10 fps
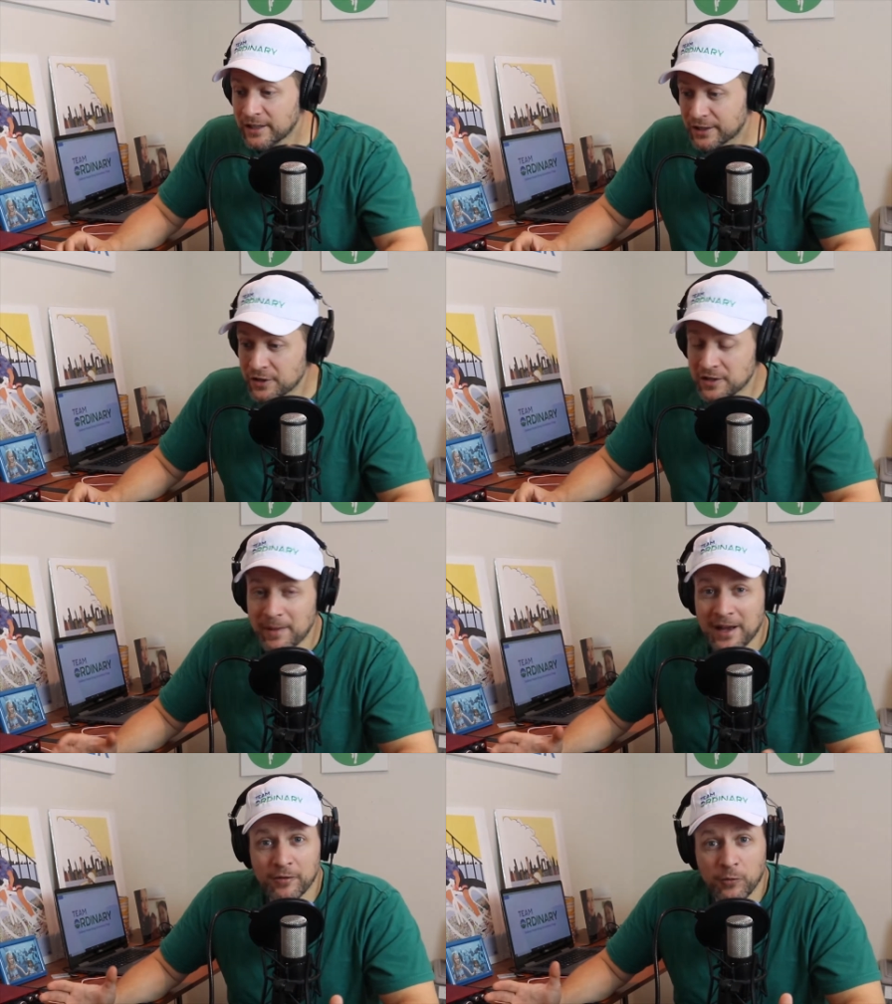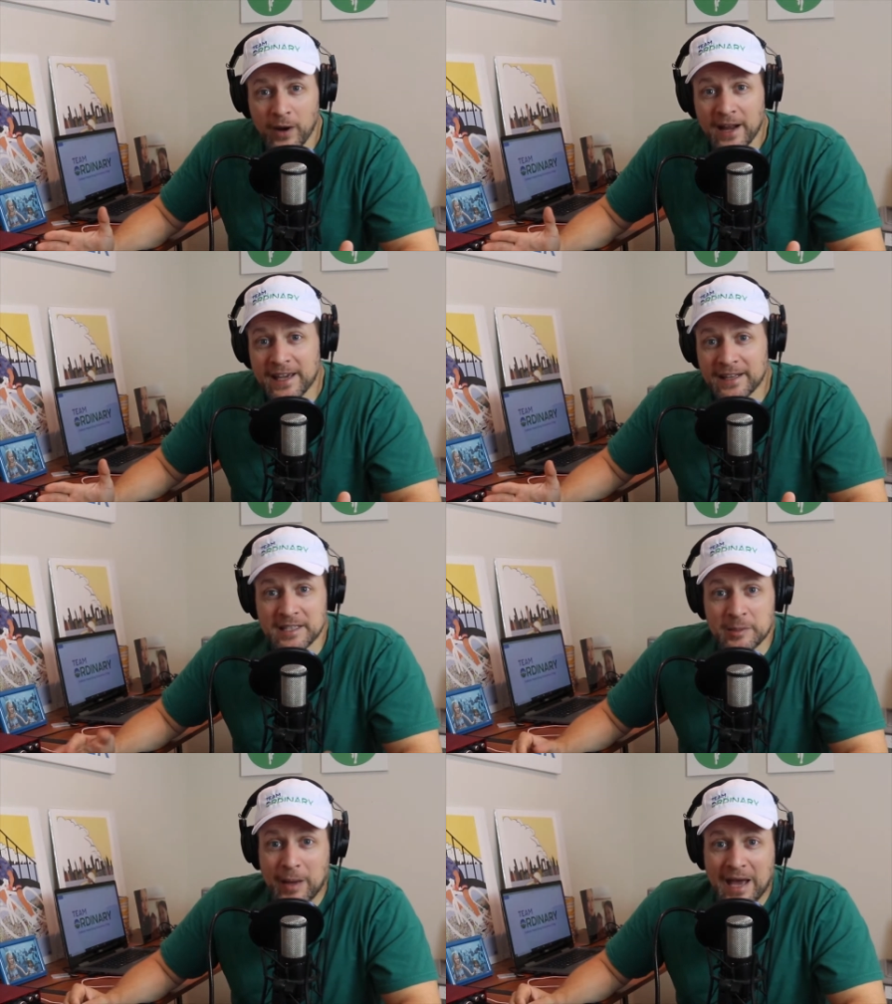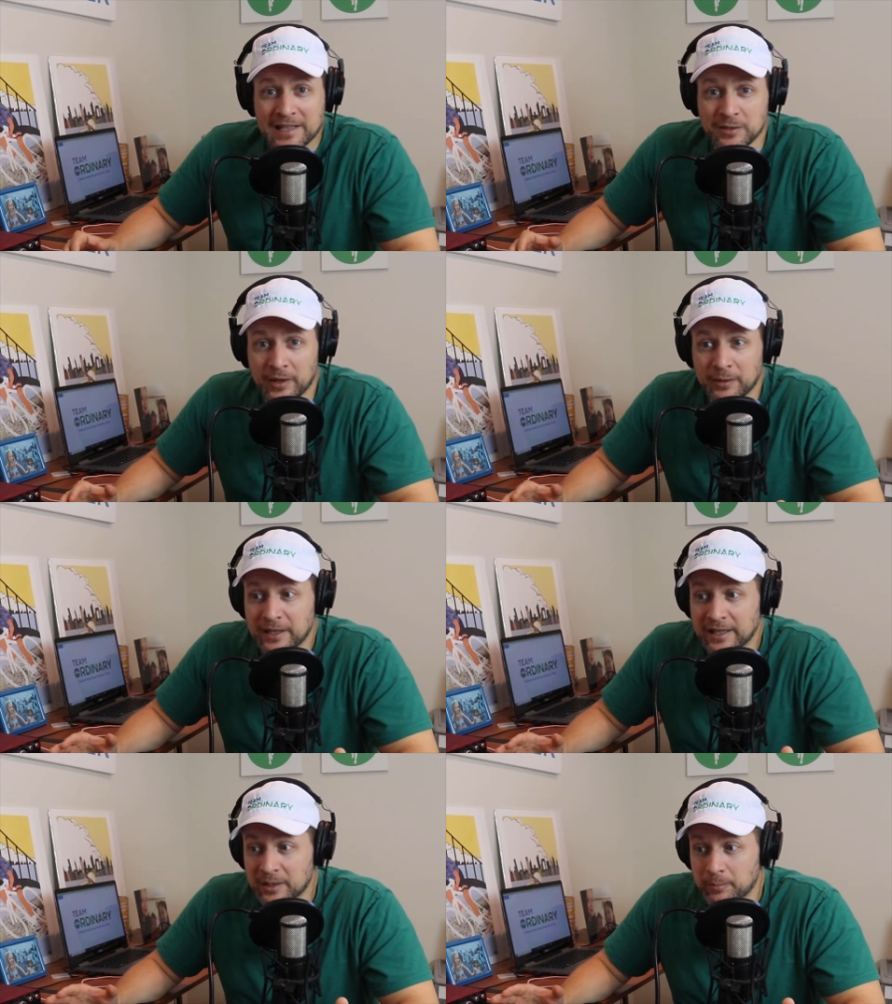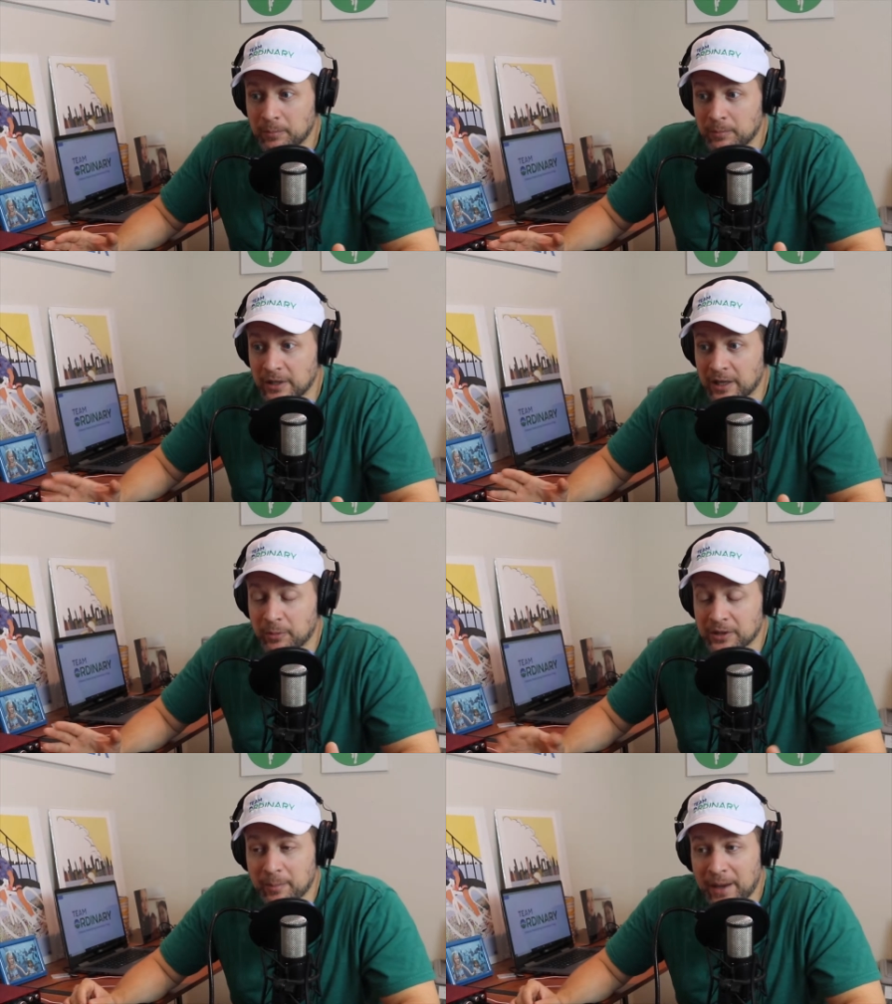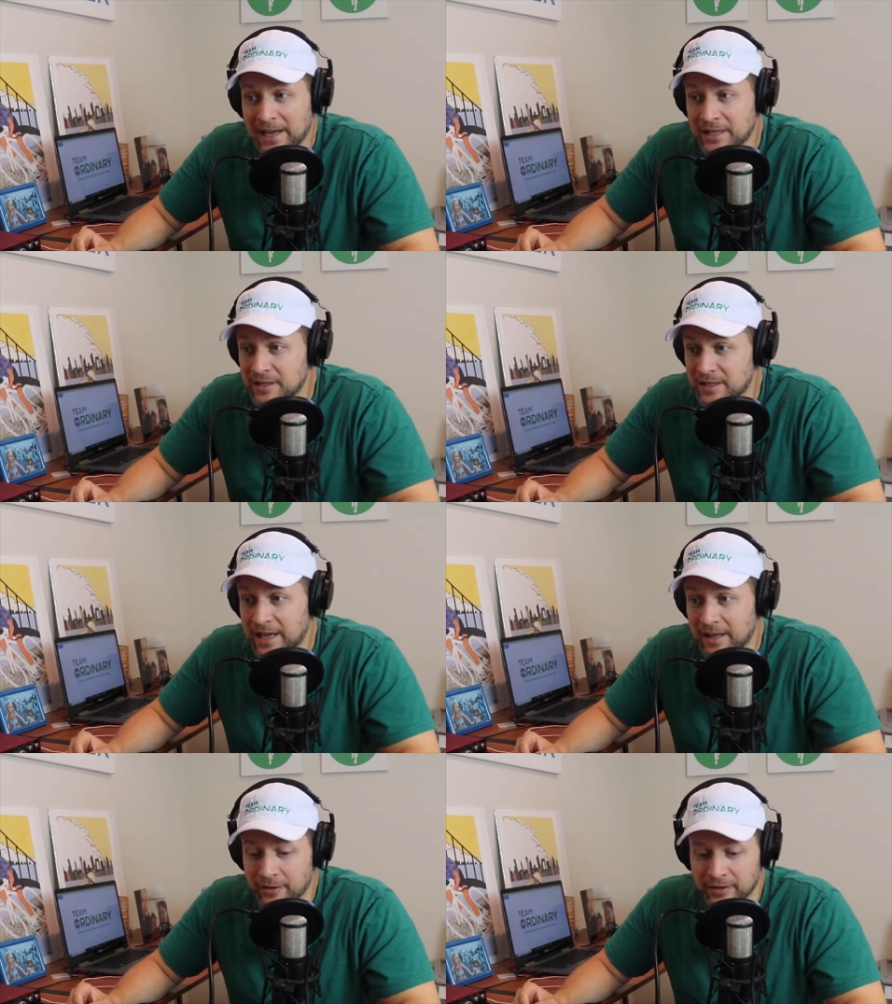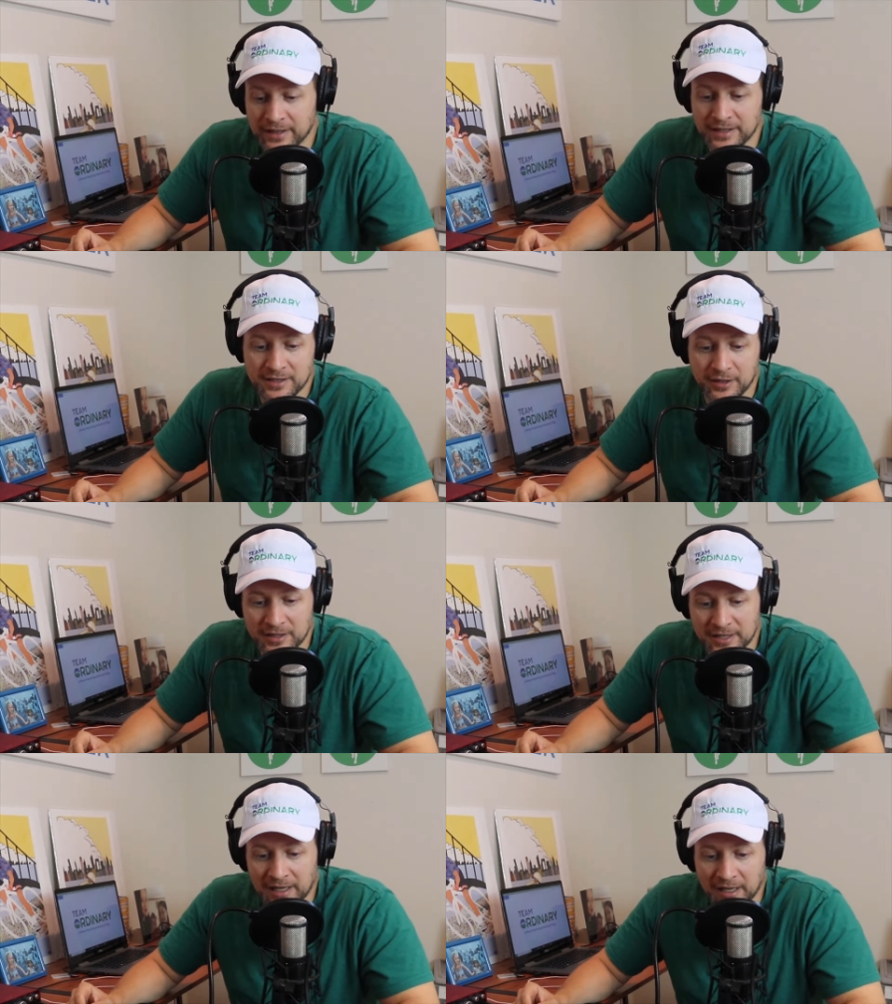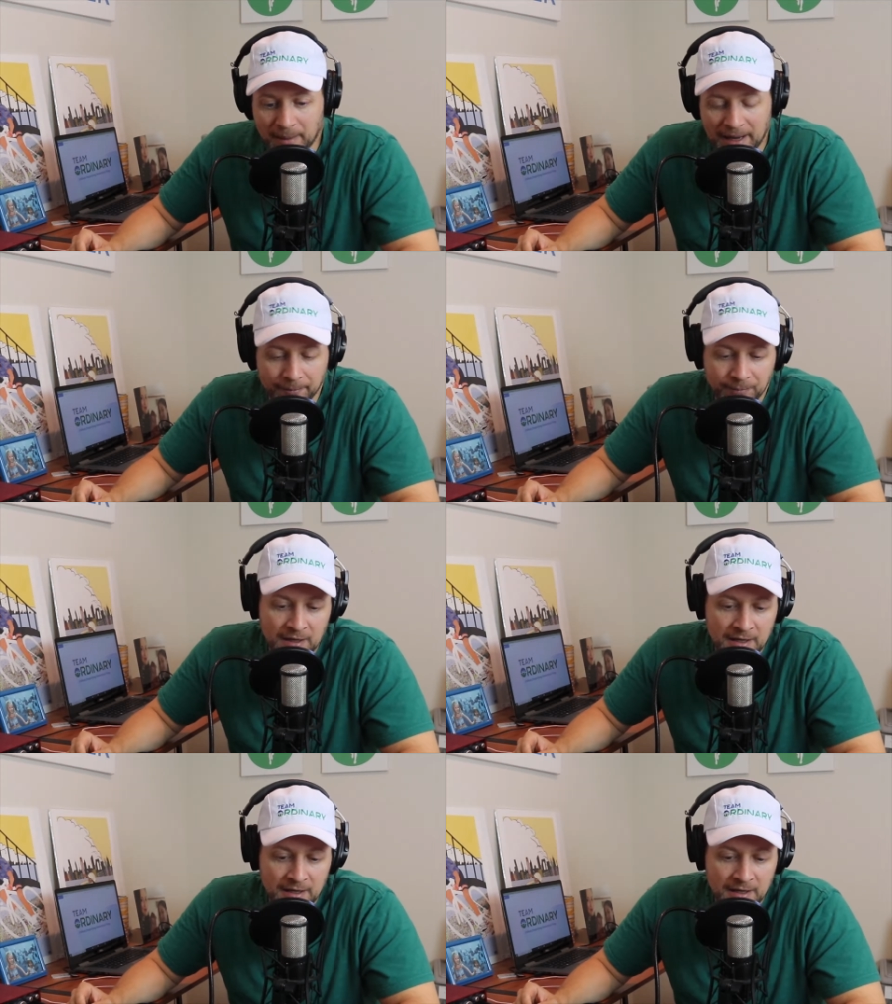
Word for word: It's just a matter of when I get these bags and when we can get, put the packages together and start sending them out.